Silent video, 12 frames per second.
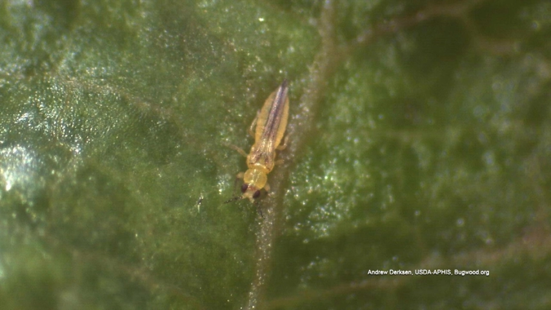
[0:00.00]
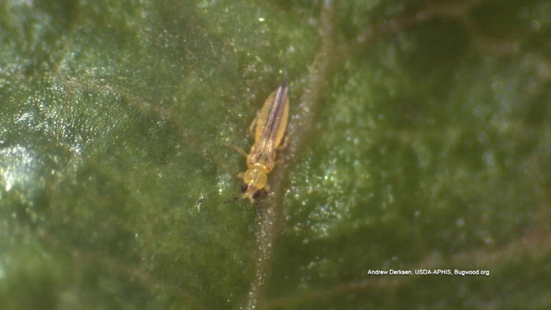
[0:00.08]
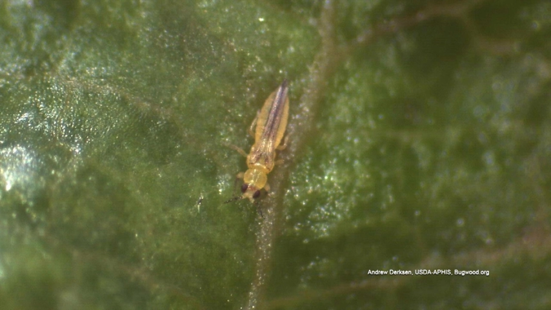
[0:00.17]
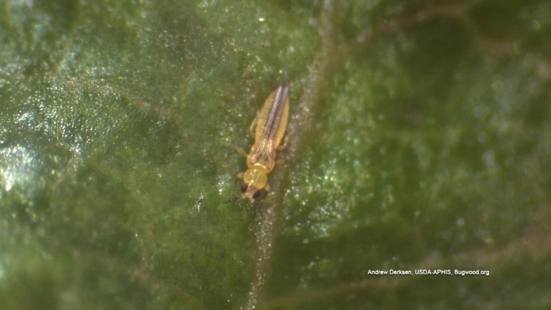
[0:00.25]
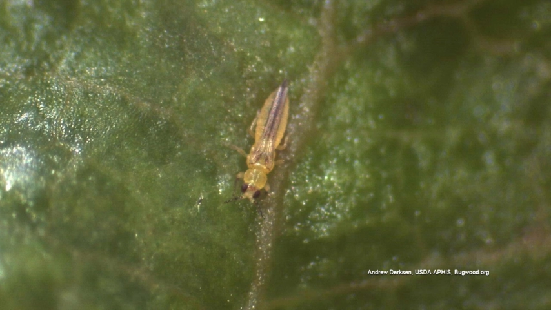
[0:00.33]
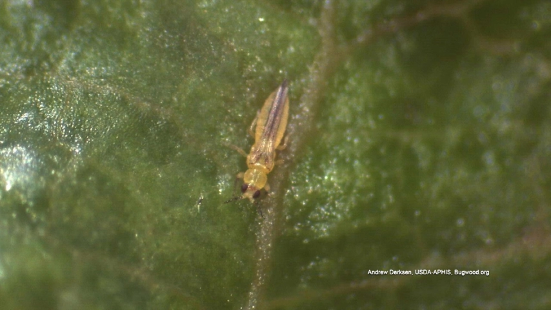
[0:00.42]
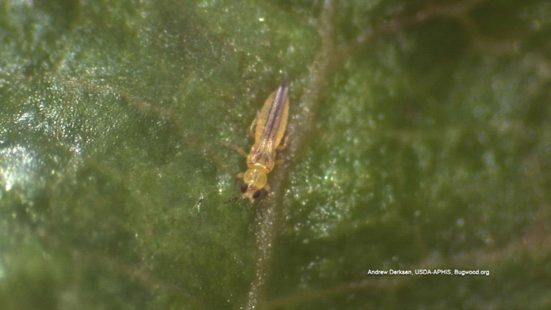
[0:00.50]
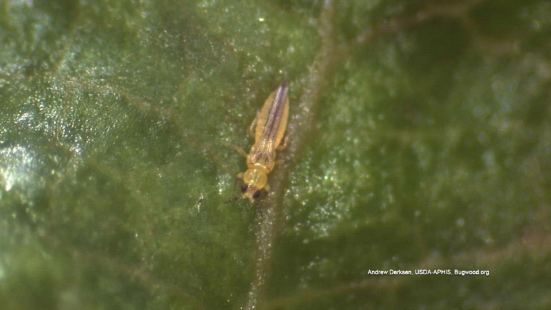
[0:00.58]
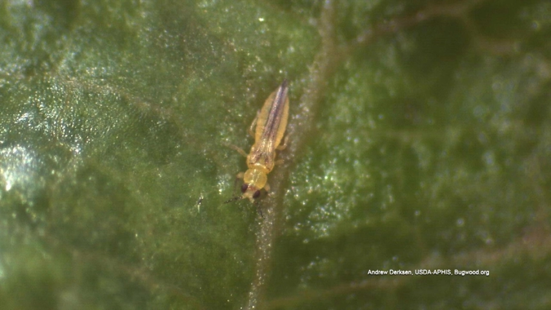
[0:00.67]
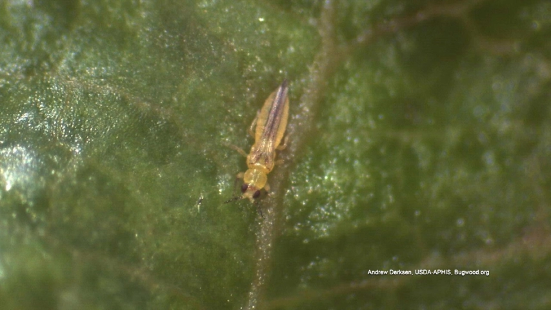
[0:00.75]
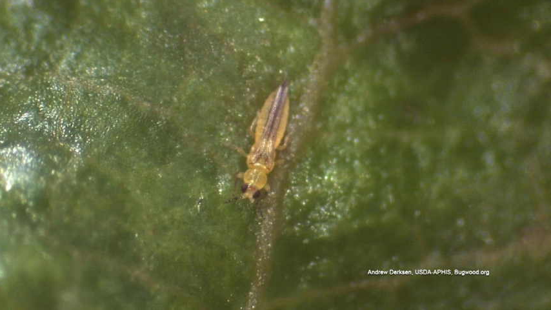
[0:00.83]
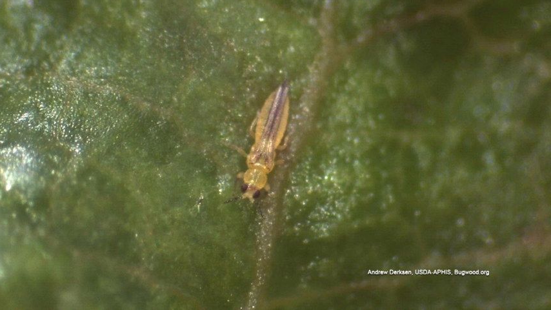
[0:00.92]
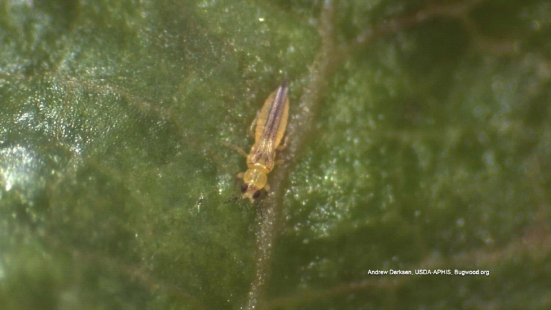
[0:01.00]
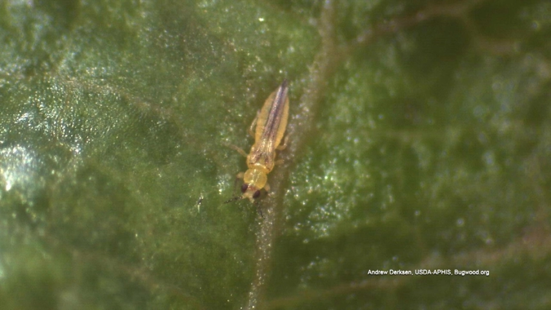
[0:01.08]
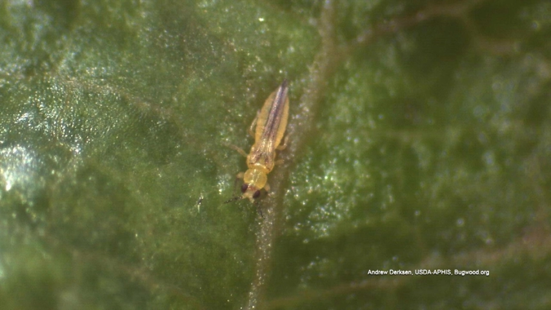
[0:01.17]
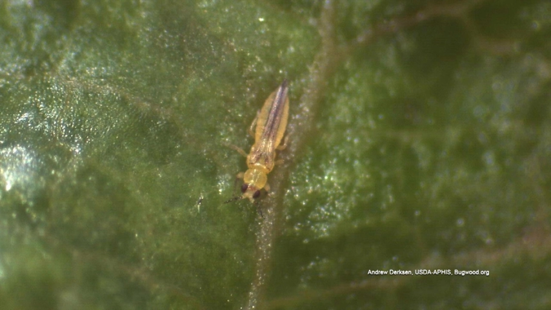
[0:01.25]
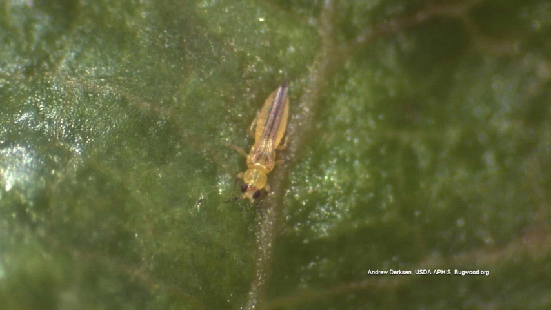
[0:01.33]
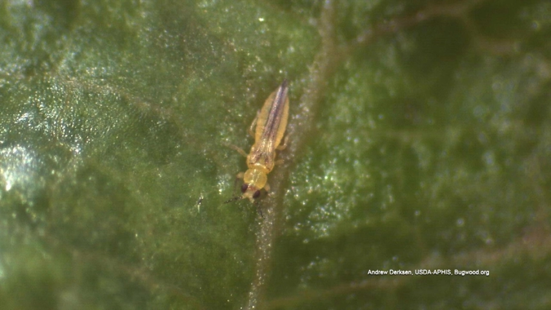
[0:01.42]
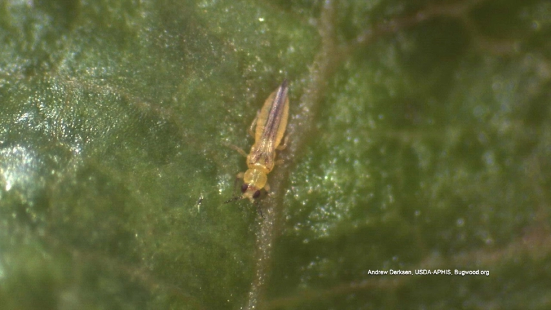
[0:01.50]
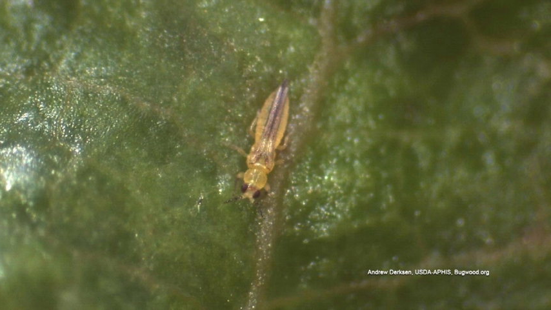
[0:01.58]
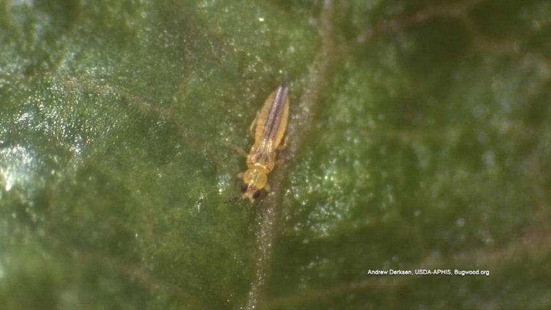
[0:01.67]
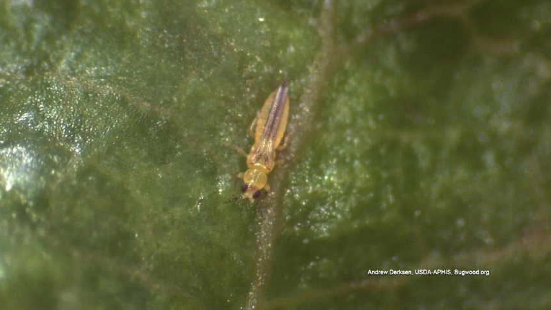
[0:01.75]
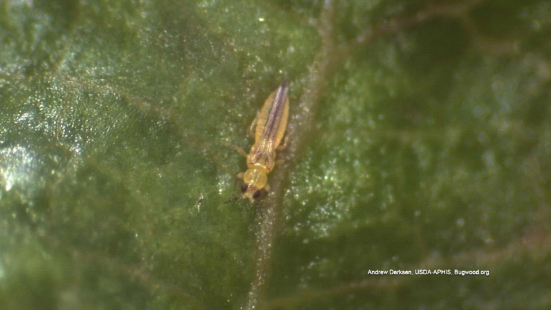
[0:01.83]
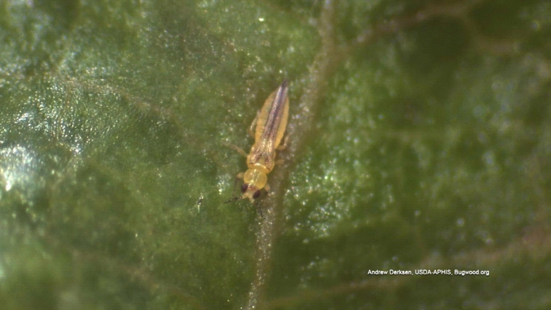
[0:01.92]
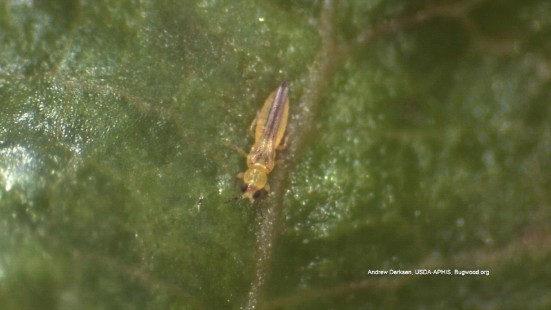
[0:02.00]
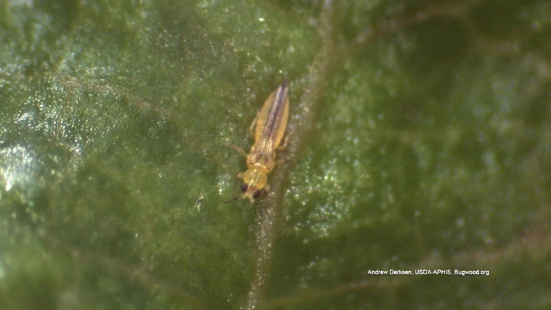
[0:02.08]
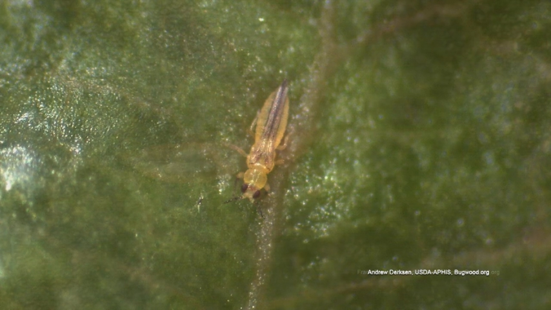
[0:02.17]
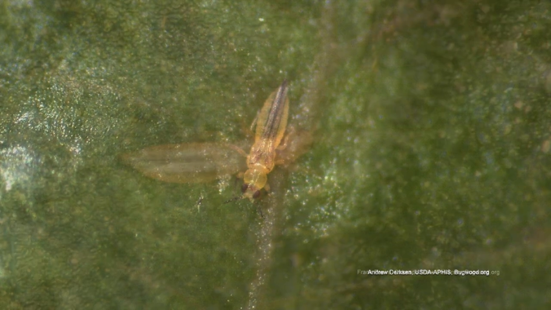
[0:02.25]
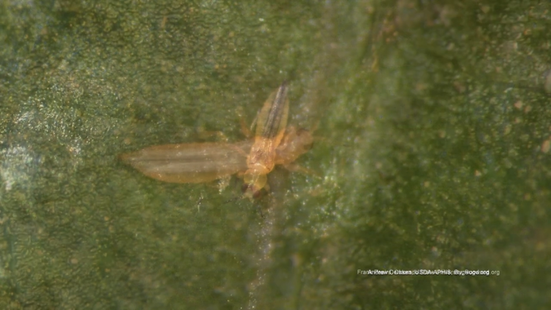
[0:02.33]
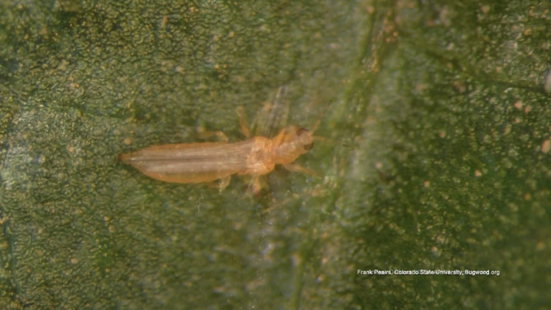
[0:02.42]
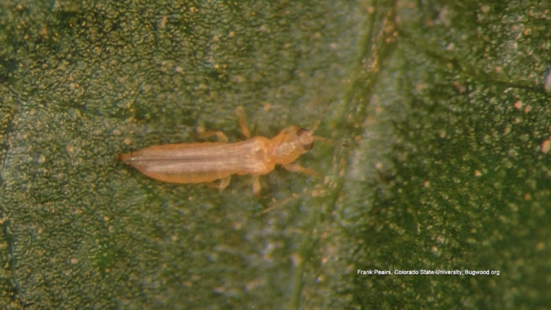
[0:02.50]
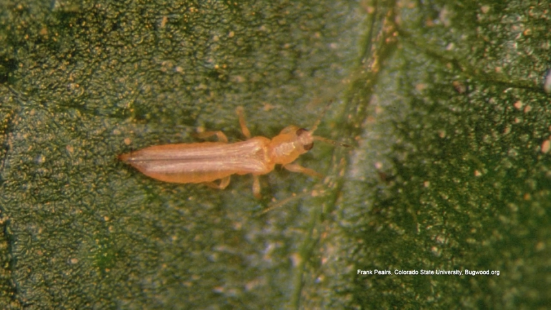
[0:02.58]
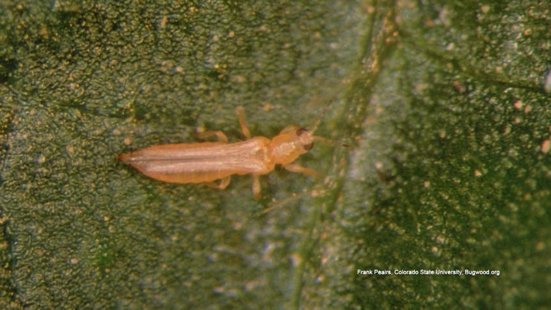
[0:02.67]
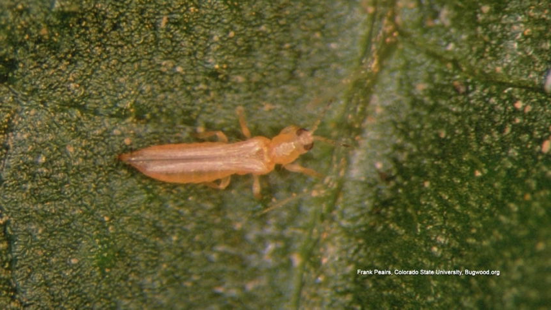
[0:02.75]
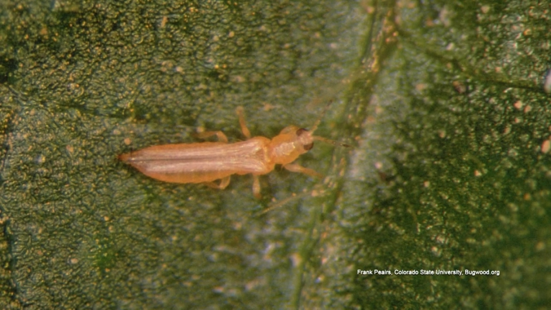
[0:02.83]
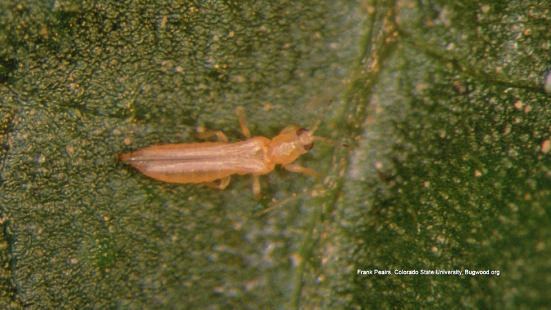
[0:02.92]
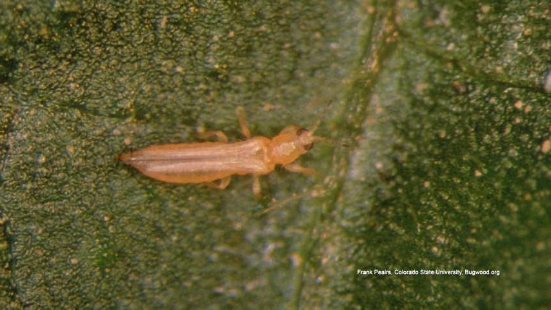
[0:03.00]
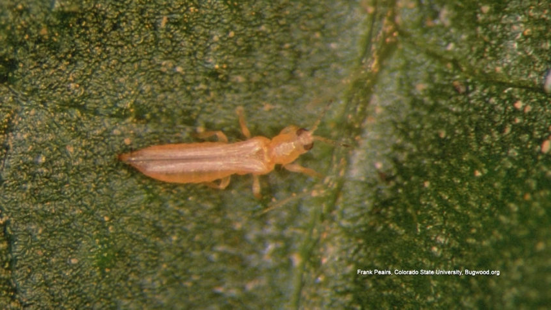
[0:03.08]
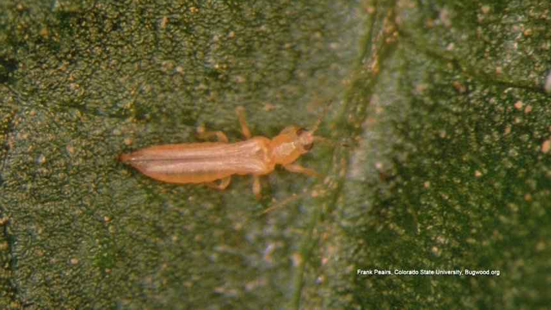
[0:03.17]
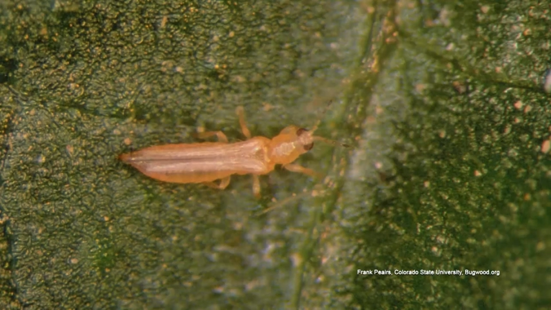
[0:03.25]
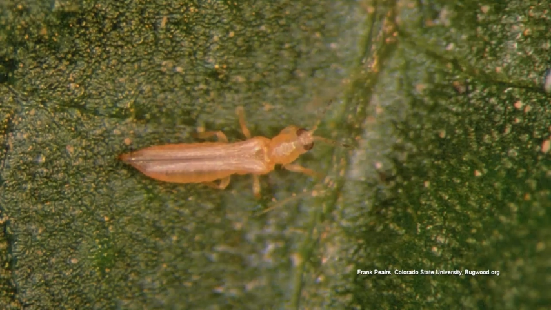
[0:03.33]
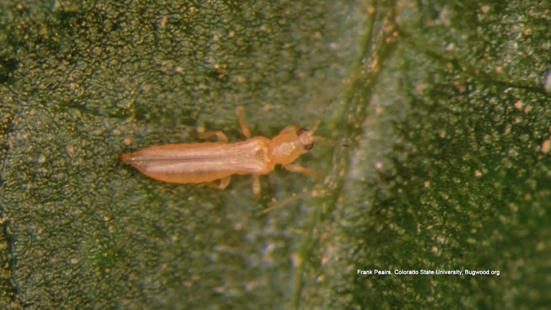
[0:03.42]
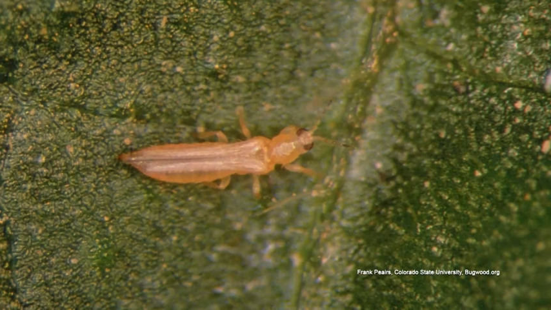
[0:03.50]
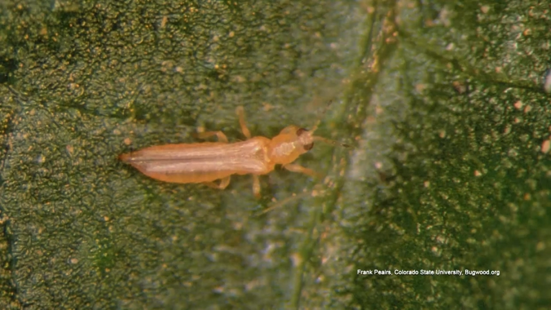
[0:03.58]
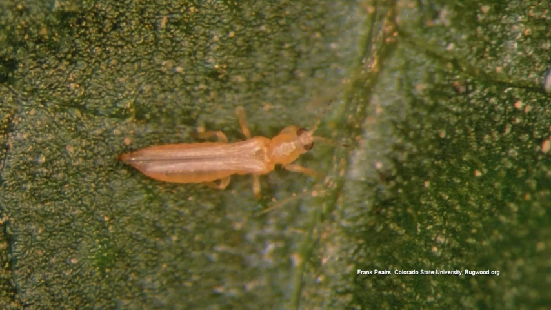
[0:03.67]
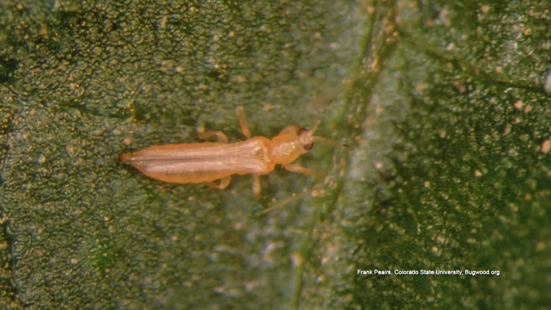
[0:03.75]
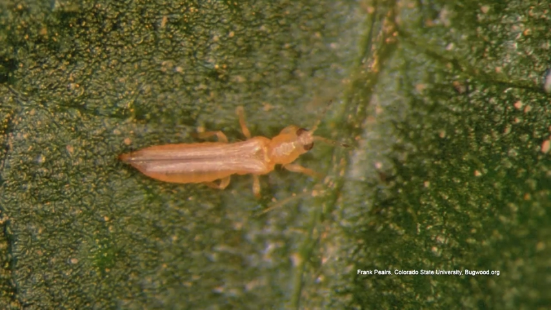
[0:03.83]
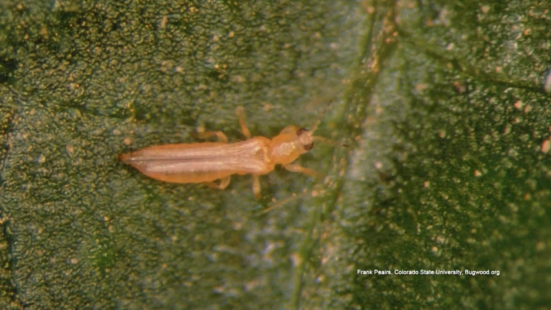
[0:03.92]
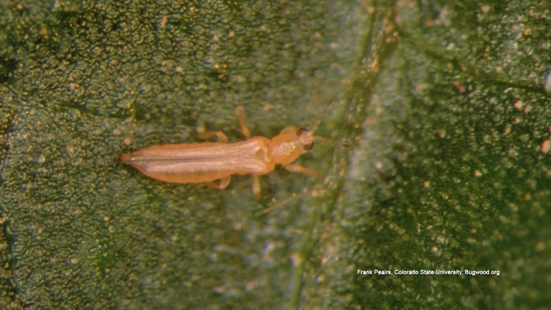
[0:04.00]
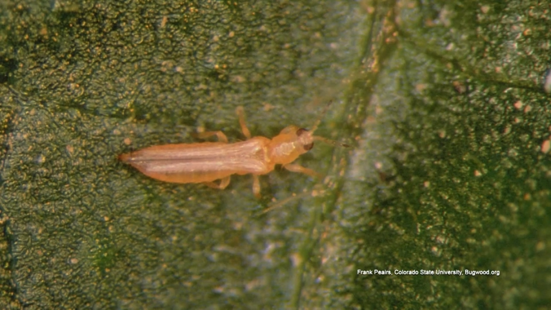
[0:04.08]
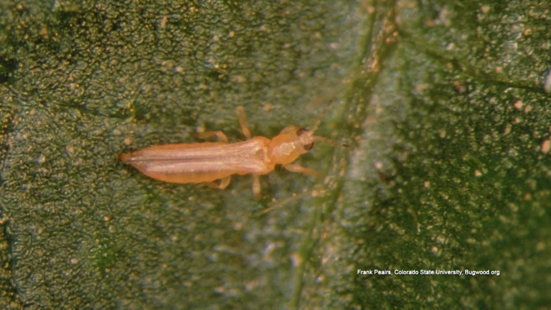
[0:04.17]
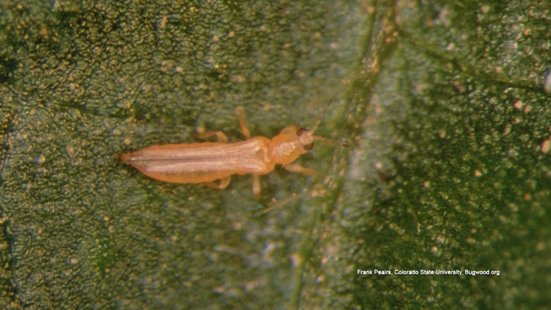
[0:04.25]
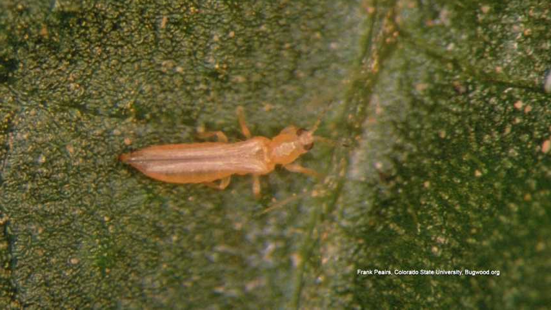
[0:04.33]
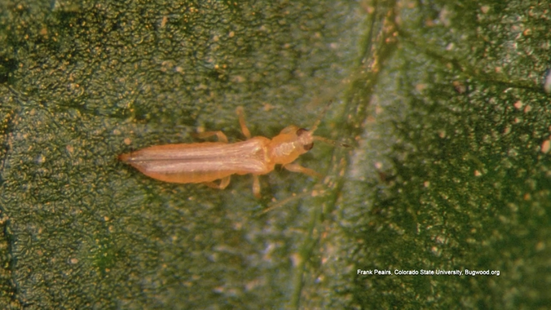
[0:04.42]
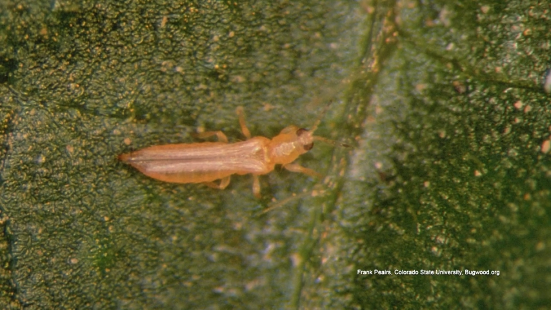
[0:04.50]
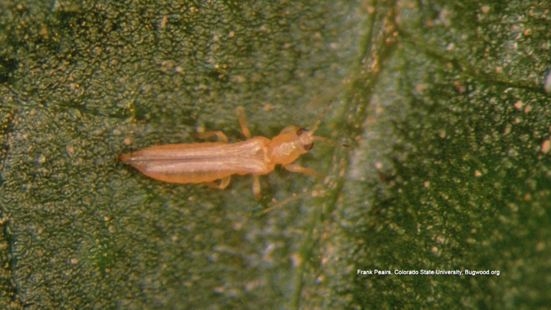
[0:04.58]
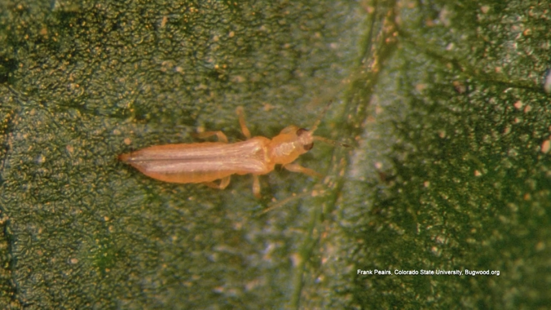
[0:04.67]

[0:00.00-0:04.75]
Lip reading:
No face is visible, so there are no lips to read.